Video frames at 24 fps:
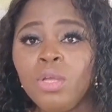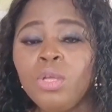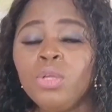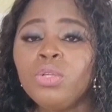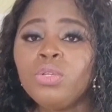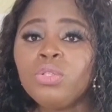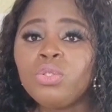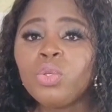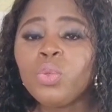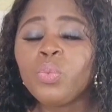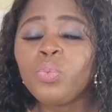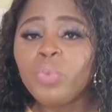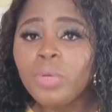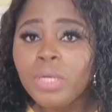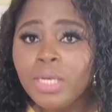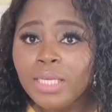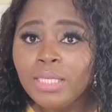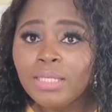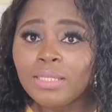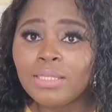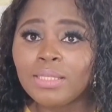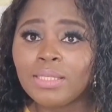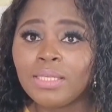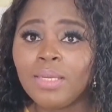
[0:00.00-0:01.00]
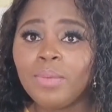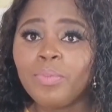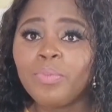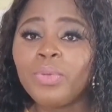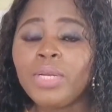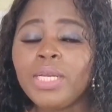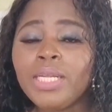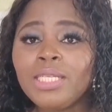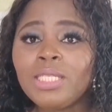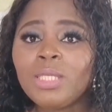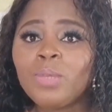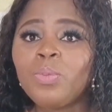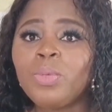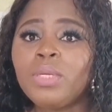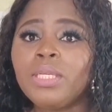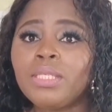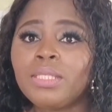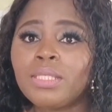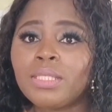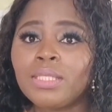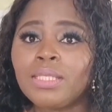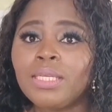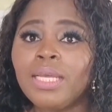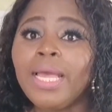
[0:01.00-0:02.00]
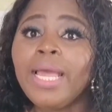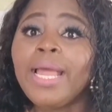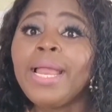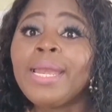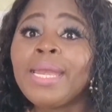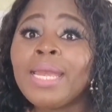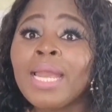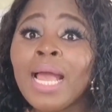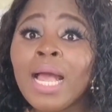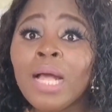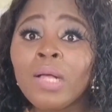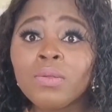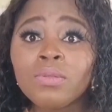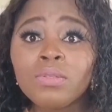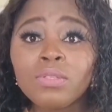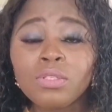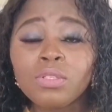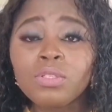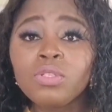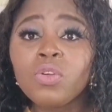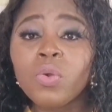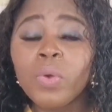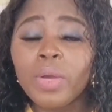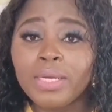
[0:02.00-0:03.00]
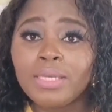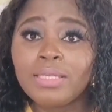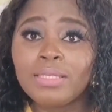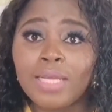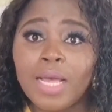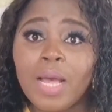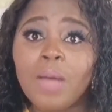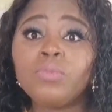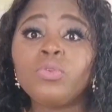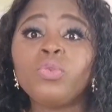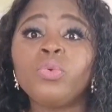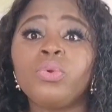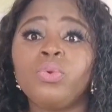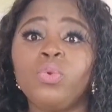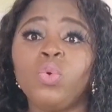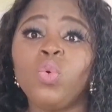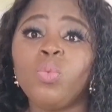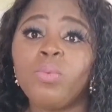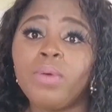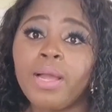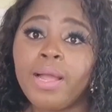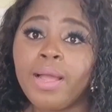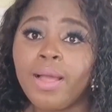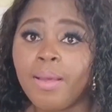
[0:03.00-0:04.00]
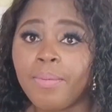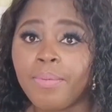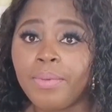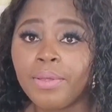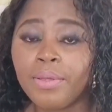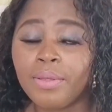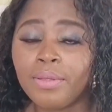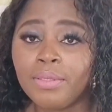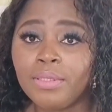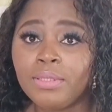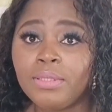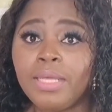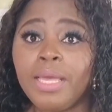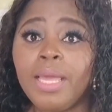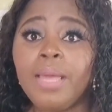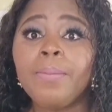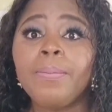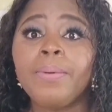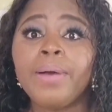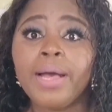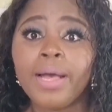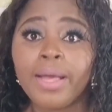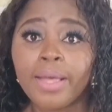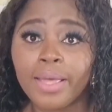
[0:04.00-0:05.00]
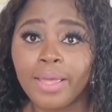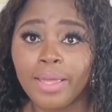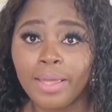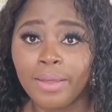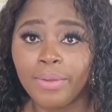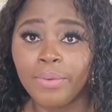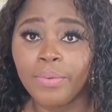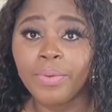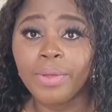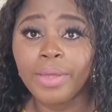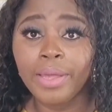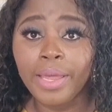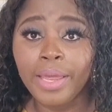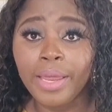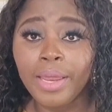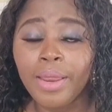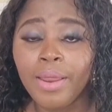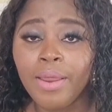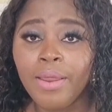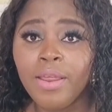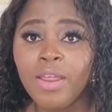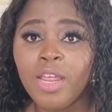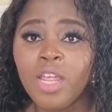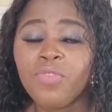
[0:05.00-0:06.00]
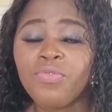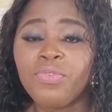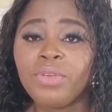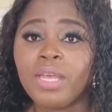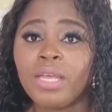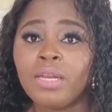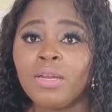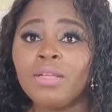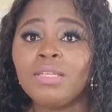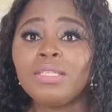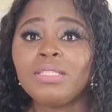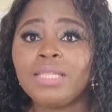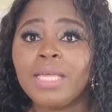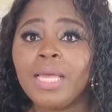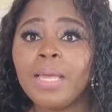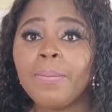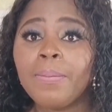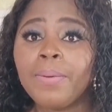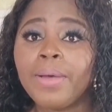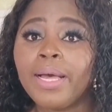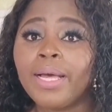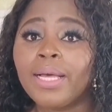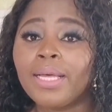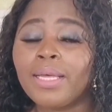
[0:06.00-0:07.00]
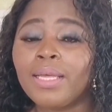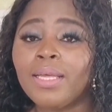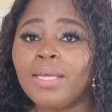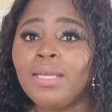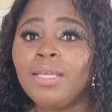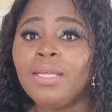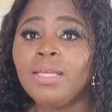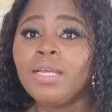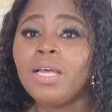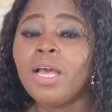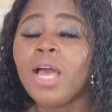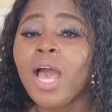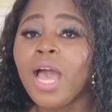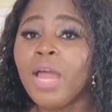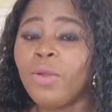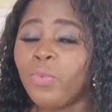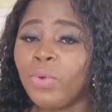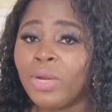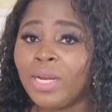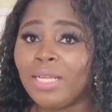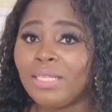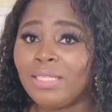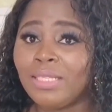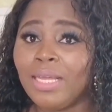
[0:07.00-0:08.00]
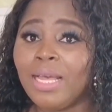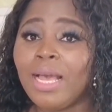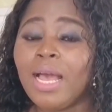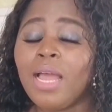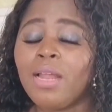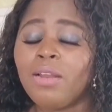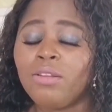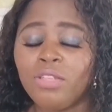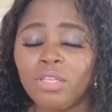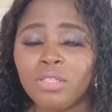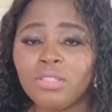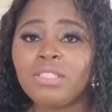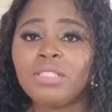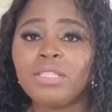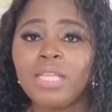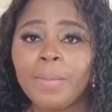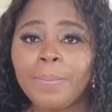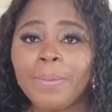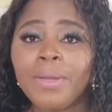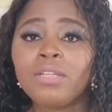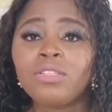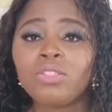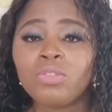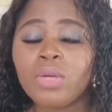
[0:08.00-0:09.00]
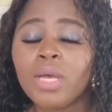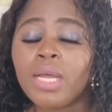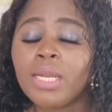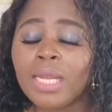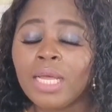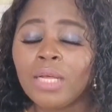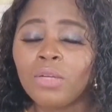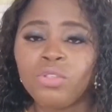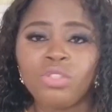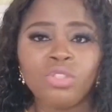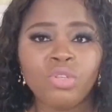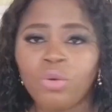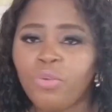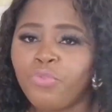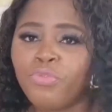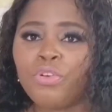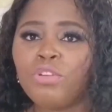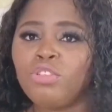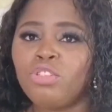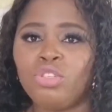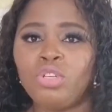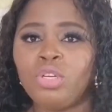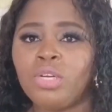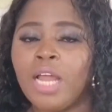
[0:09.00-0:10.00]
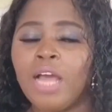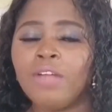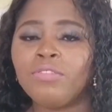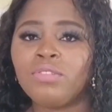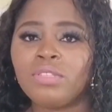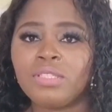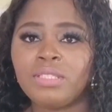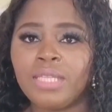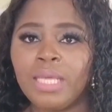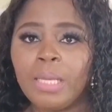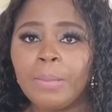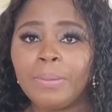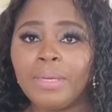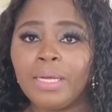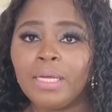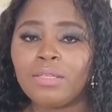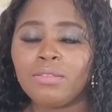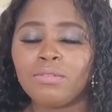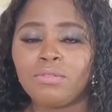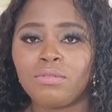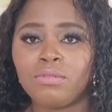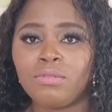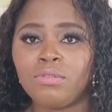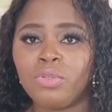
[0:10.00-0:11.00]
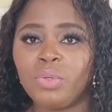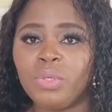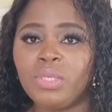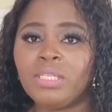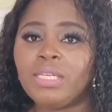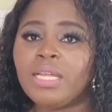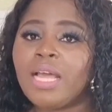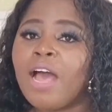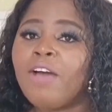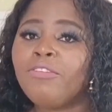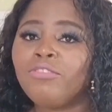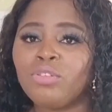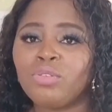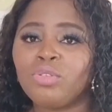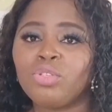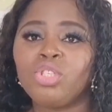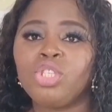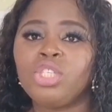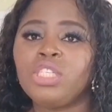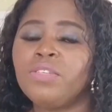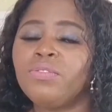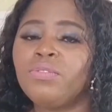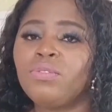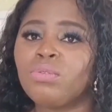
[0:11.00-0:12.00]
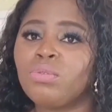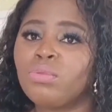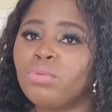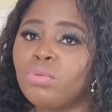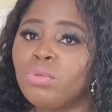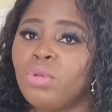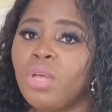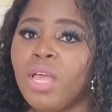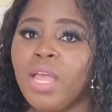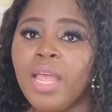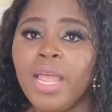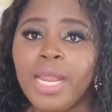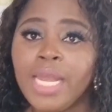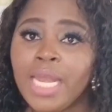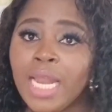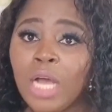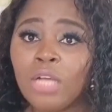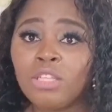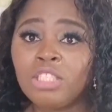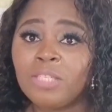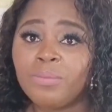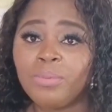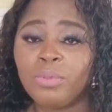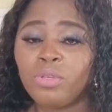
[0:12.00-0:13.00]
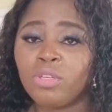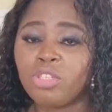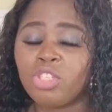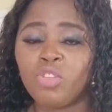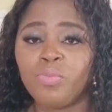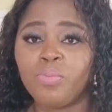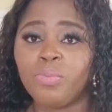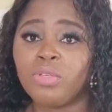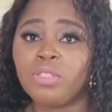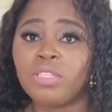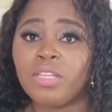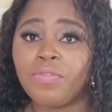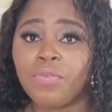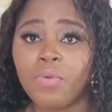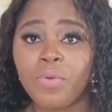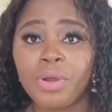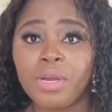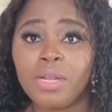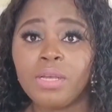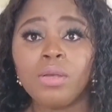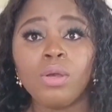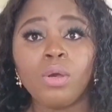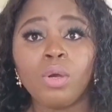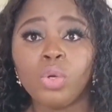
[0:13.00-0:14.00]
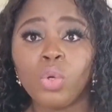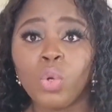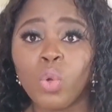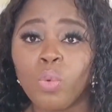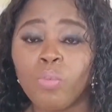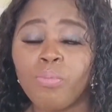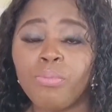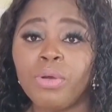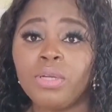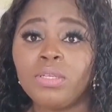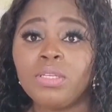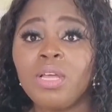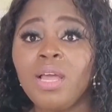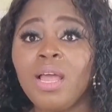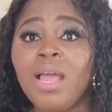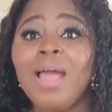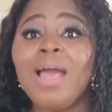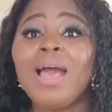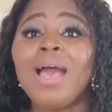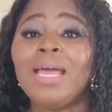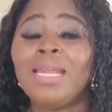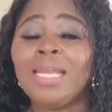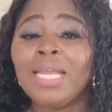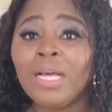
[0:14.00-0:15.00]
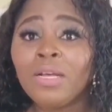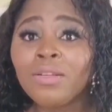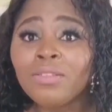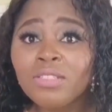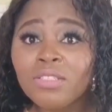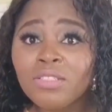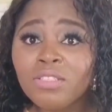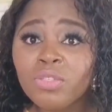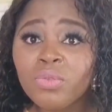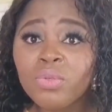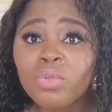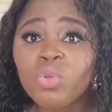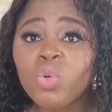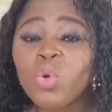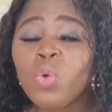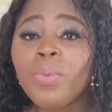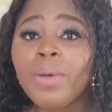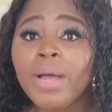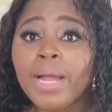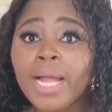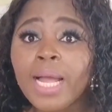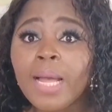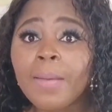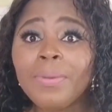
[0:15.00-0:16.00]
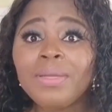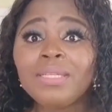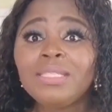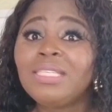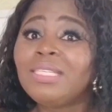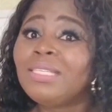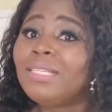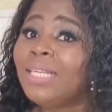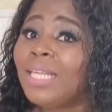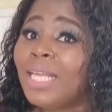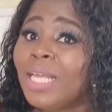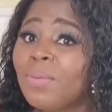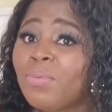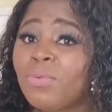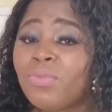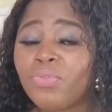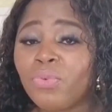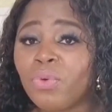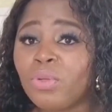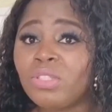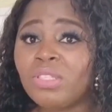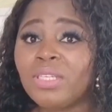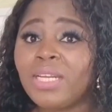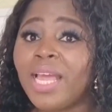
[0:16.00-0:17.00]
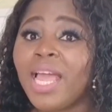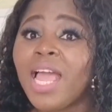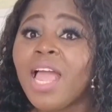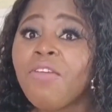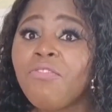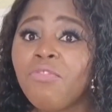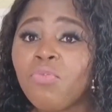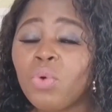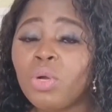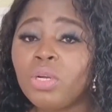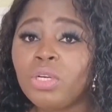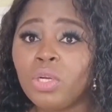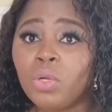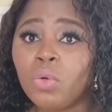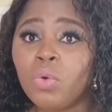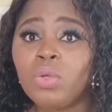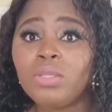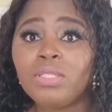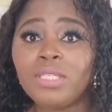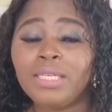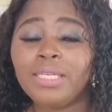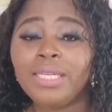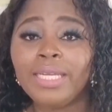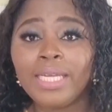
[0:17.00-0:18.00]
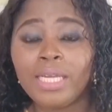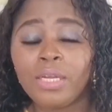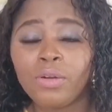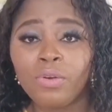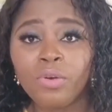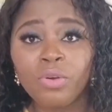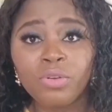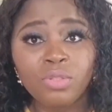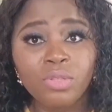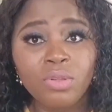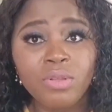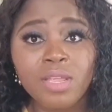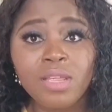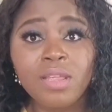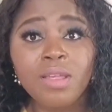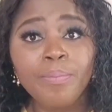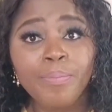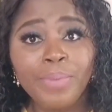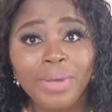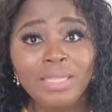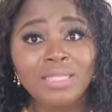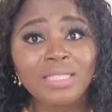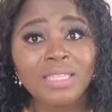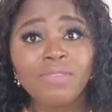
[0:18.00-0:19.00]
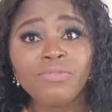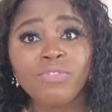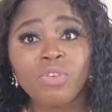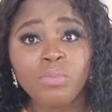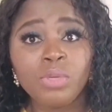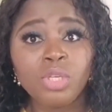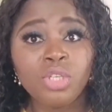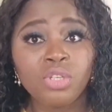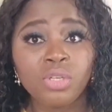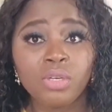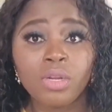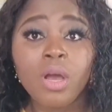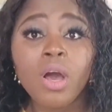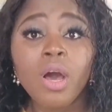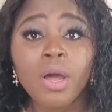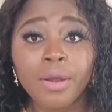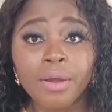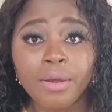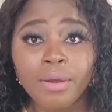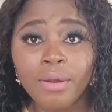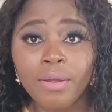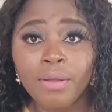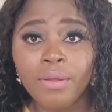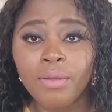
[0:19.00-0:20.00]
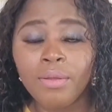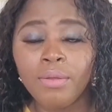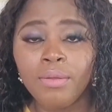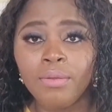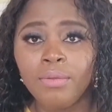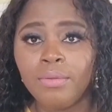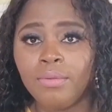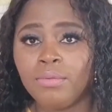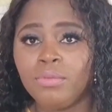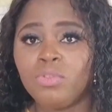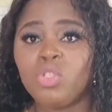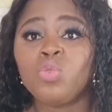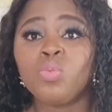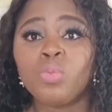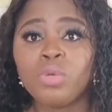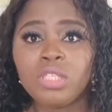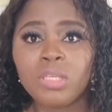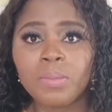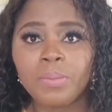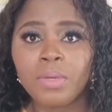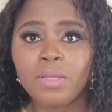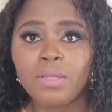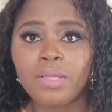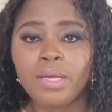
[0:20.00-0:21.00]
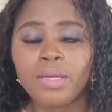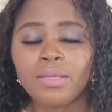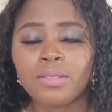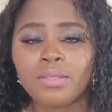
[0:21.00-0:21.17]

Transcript: So please, please, please announce your exam during the Uber Gabe. Stay back, okay? If you cannot stay back, when I said don't stay back to announce, of course you don't have to stay back during the afternoon shift to announce it, because you must have already gone home. But announce it during the Uber Gabe the day before, so that everyone knows and they can also pass the information on. Too much about that.